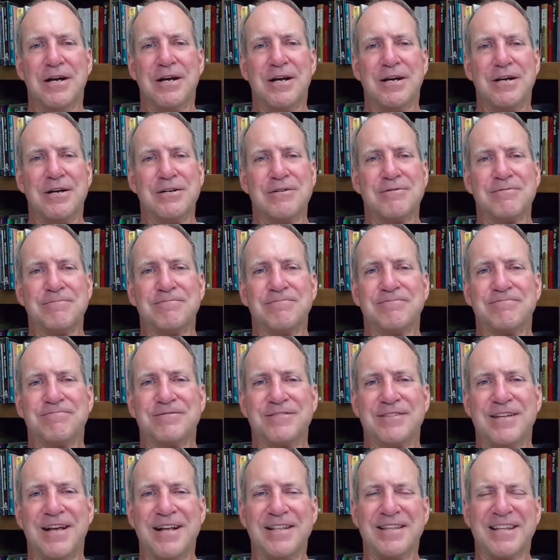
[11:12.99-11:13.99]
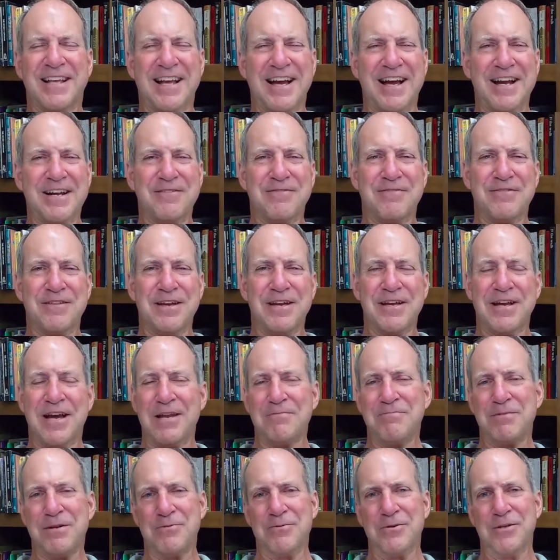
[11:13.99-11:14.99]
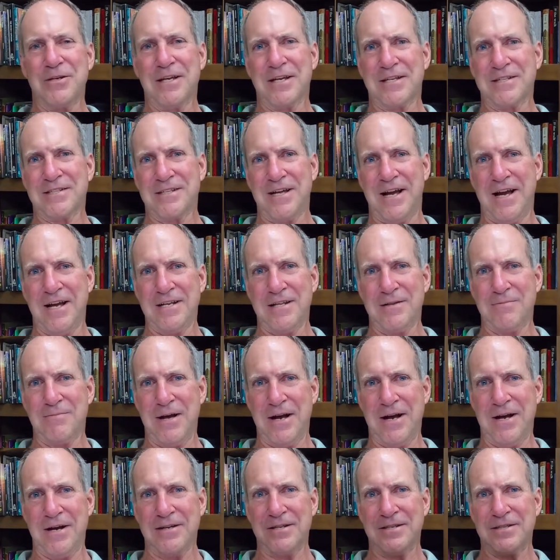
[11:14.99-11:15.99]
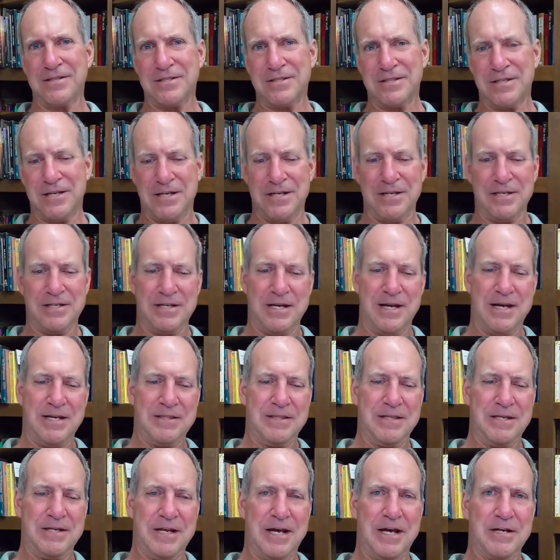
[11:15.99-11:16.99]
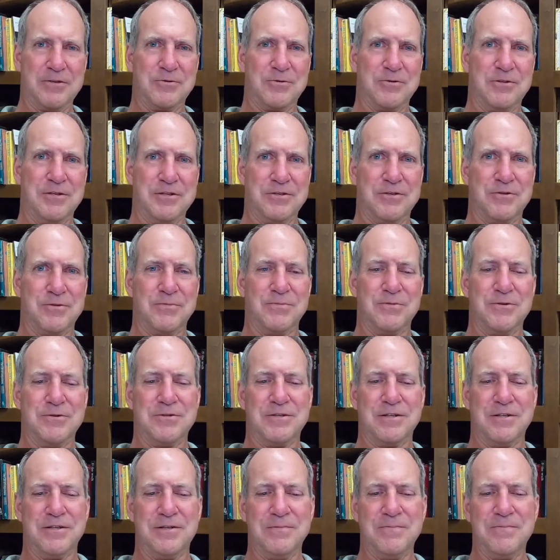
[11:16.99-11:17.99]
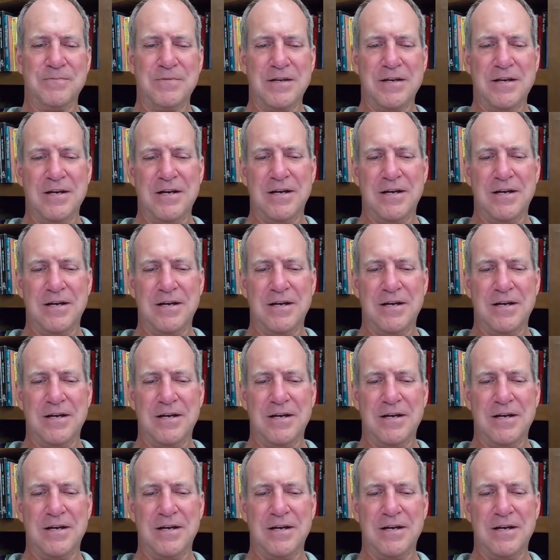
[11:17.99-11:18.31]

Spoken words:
Not the kind of thing I'd be really excited about and seeing at the Natural History Museum,